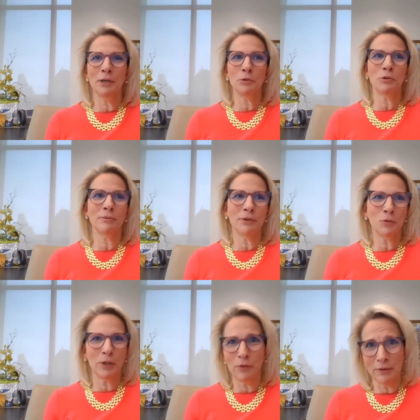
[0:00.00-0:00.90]

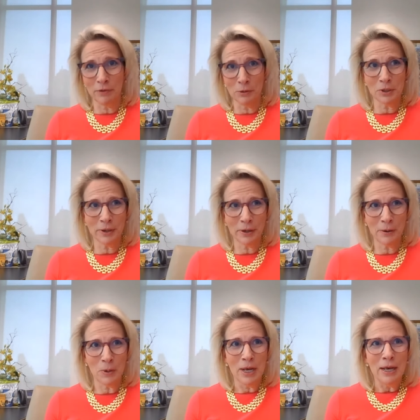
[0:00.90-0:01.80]
125 years
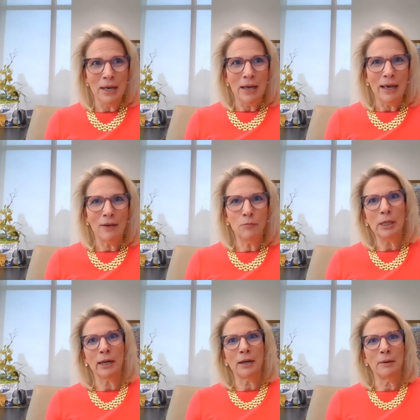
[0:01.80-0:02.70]
ago, have
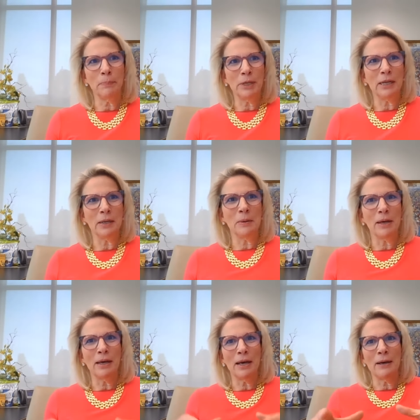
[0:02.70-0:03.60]
been a company
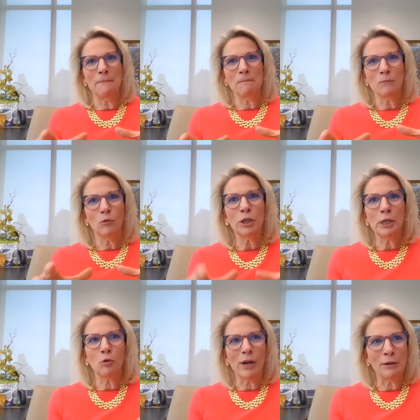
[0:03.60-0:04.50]
um,
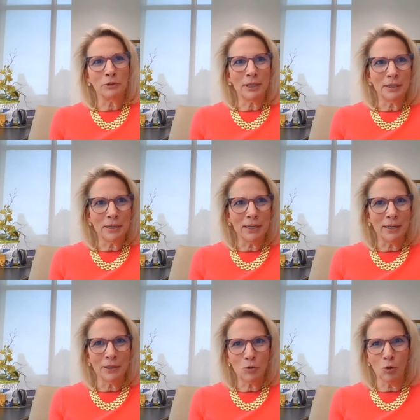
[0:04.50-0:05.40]
really grounded
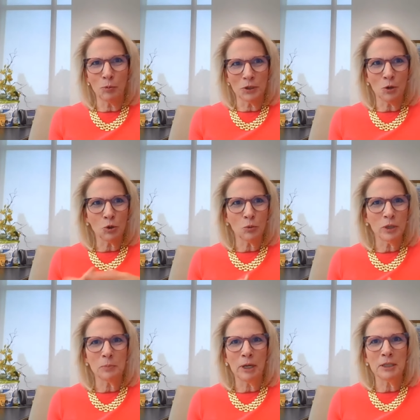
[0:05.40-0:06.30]
in corporate social
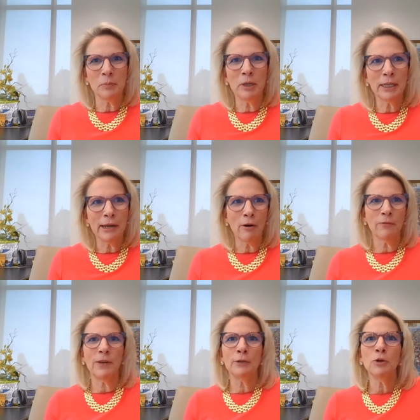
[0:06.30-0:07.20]
responsibility.
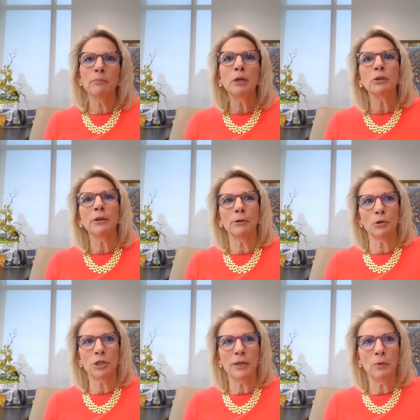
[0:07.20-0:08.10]
Our founder, Milton
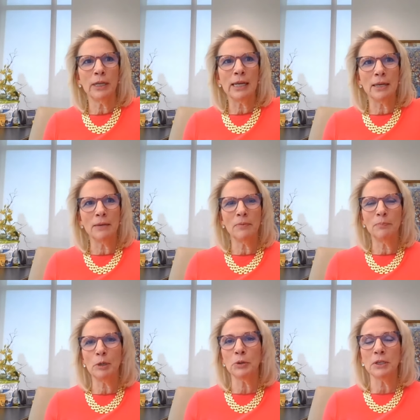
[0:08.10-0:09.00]
Hershey, when he
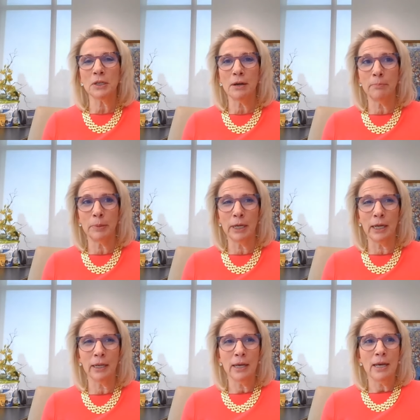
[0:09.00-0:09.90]
built this
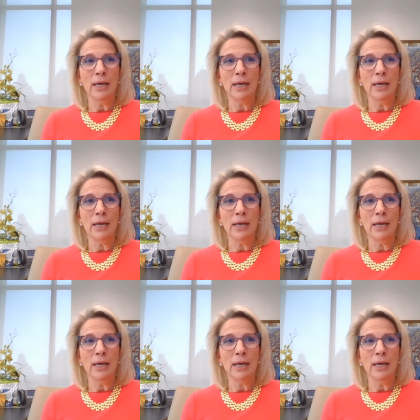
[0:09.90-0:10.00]
company,